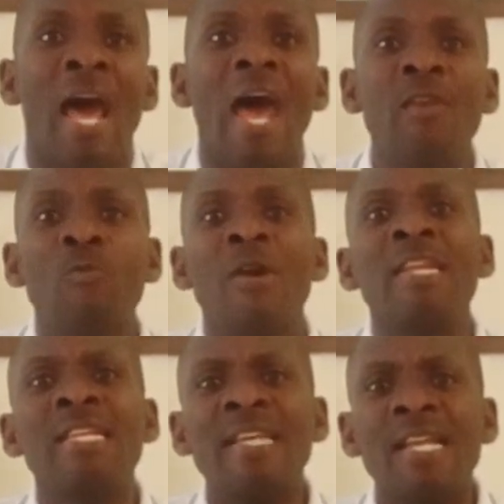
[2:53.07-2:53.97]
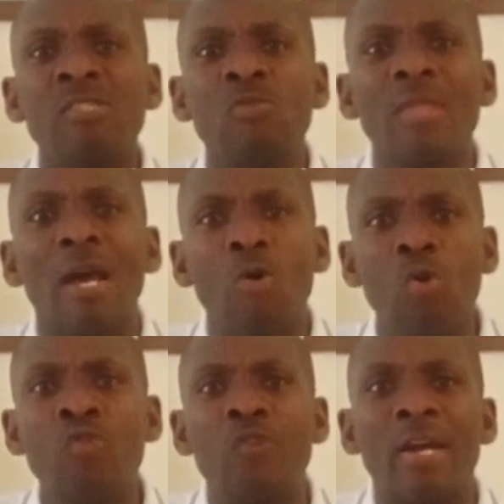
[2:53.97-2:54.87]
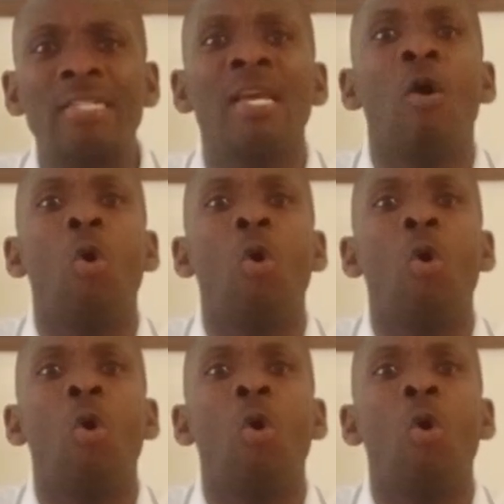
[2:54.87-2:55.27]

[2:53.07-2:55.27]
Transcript: And when it gets to the contract,